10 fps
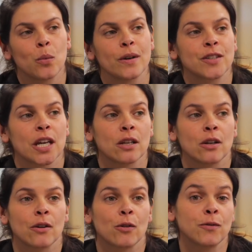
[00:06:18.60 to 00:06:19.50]
We've taken
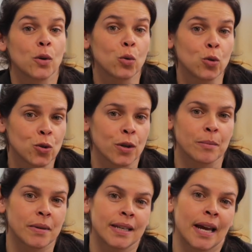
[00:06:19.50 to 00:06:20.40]
her off all
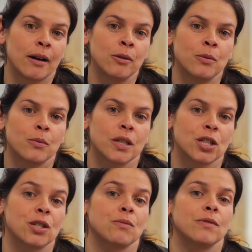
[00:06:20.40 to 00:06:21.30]
treatment now,
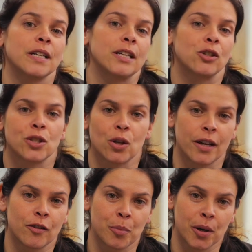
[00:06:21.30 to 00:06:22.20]
which is a really good
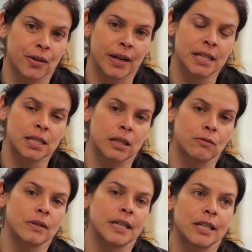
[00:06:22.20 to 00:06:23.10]
sign of progress and a
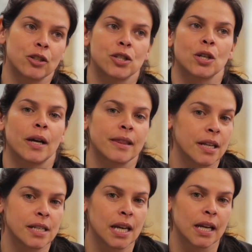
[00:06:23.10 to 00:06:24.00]
really good sign
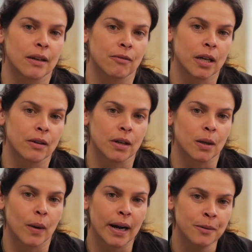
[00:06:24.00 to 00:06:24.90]
that it's healing really,
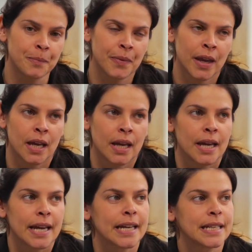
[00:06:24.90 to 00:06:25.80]
really well.
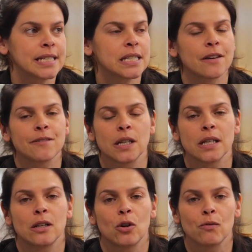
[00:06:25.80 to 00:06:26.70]
It is
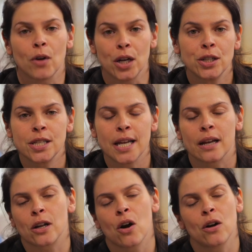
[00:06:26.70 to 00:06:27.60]
definitely a long road,
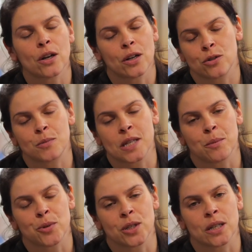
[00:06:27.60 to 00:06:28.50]
and I can't
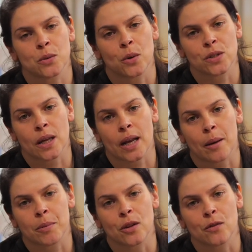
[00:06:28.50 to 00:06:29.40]
100% predict what's going to
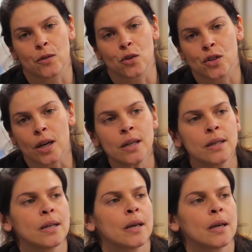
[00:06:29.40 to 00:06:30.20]
happen in the future.